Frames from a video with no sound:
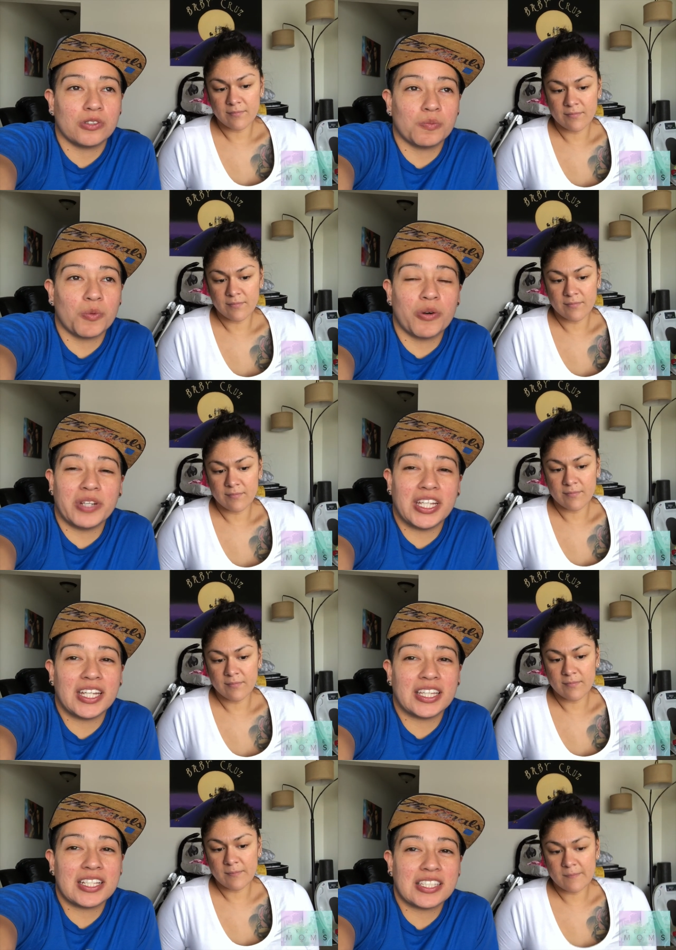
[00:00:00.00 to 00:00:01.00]
Speaker 1: more we can
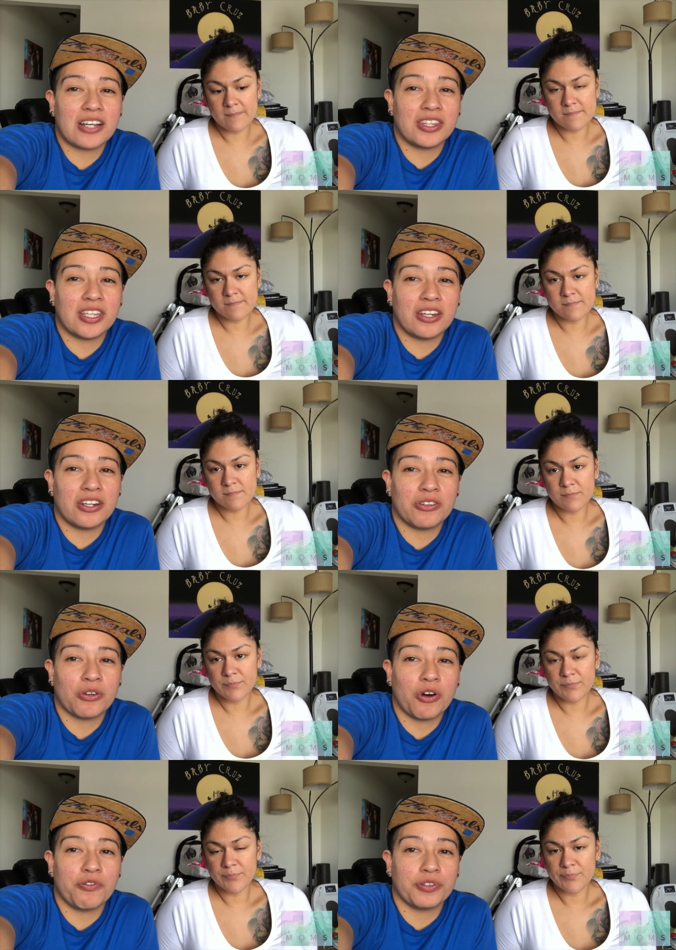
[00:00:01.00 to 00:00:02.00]
get this out there,
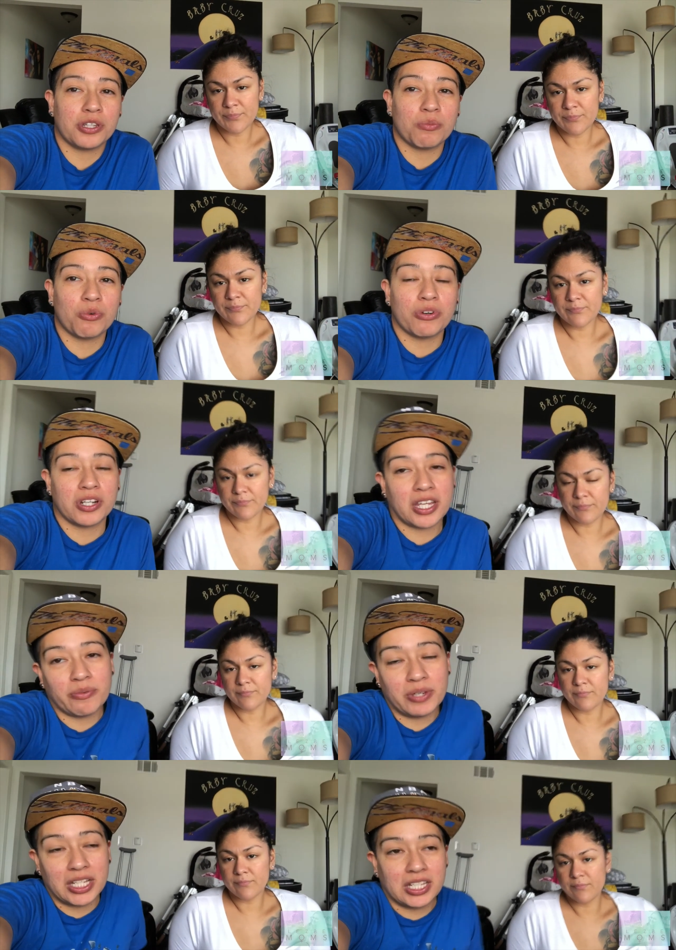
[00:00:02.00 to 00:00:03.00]
hopefully the more
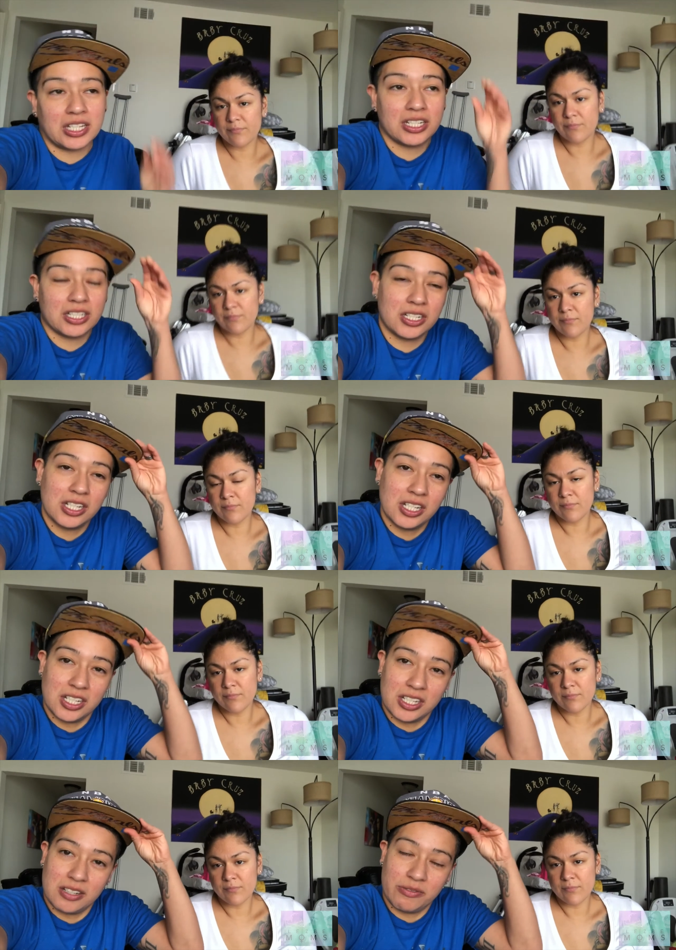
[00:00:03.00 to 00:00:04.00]
that we could
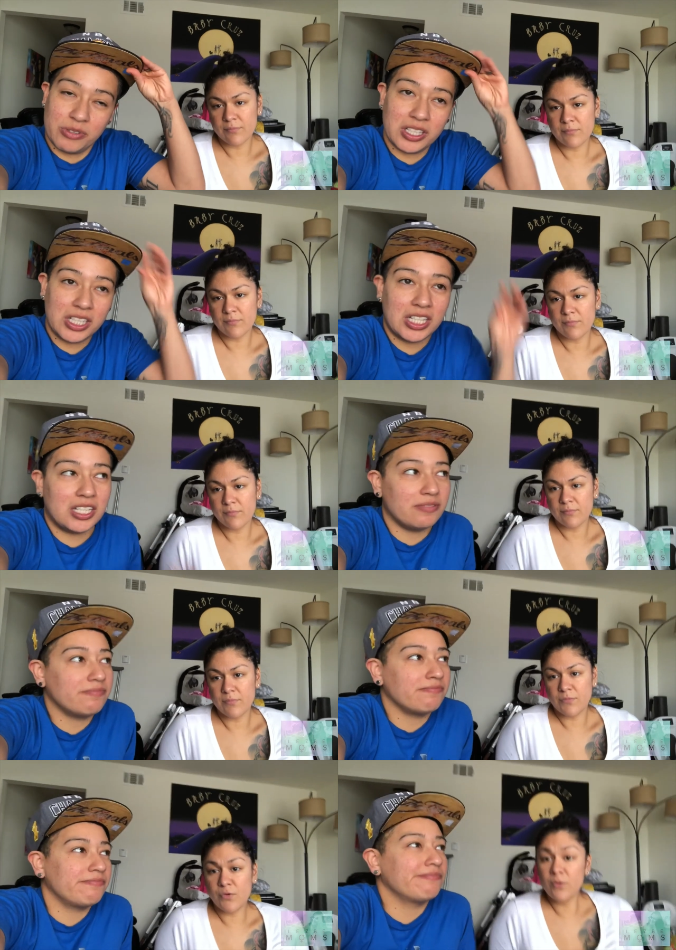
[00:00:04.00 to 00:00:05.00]
really
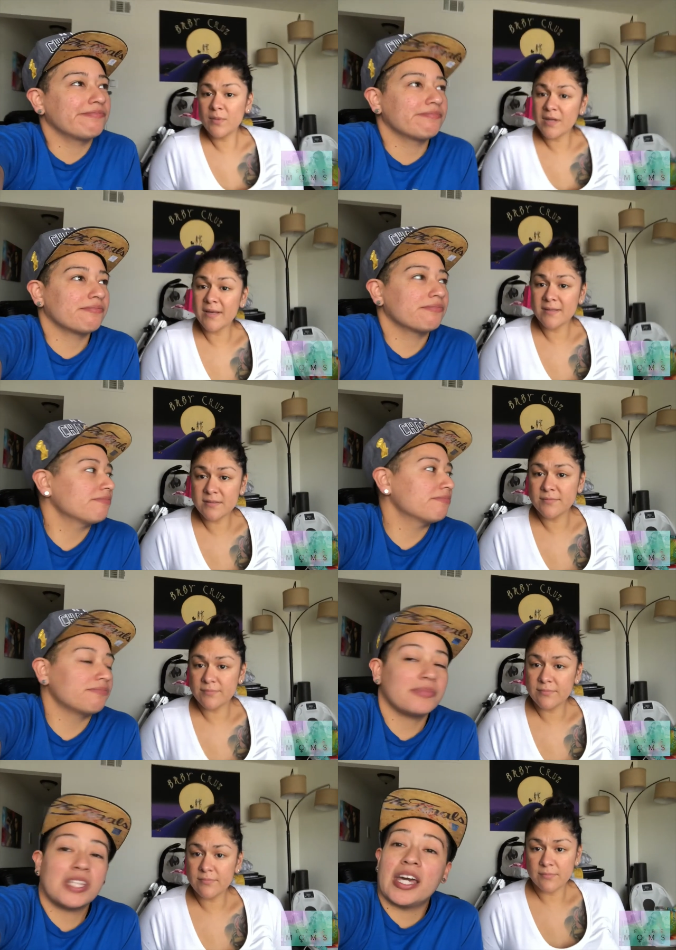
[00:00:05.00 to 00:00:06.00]
normalize.
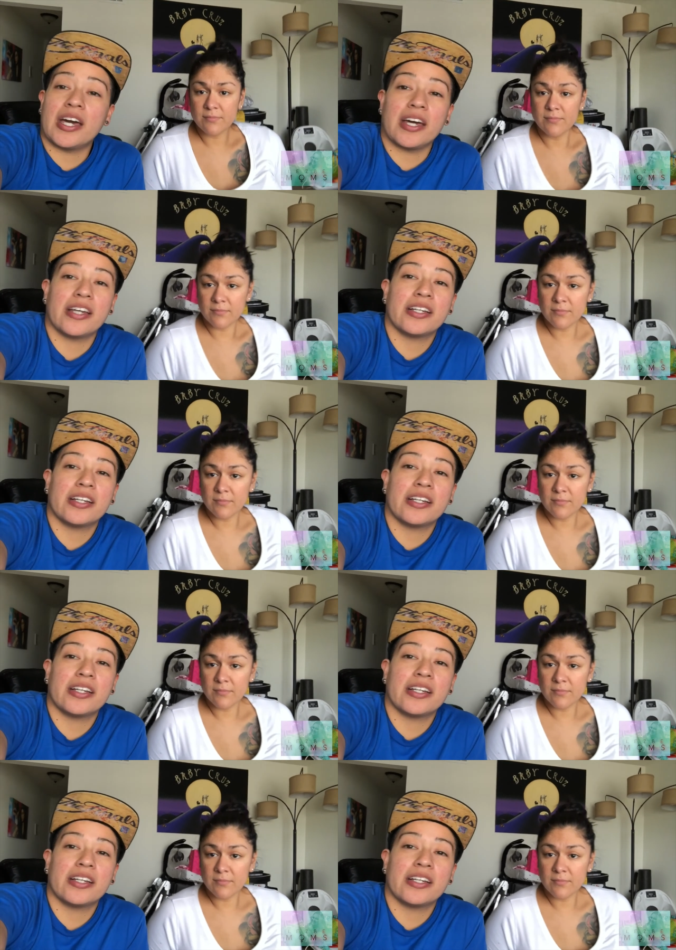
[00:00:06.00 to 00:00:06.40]
Yeah.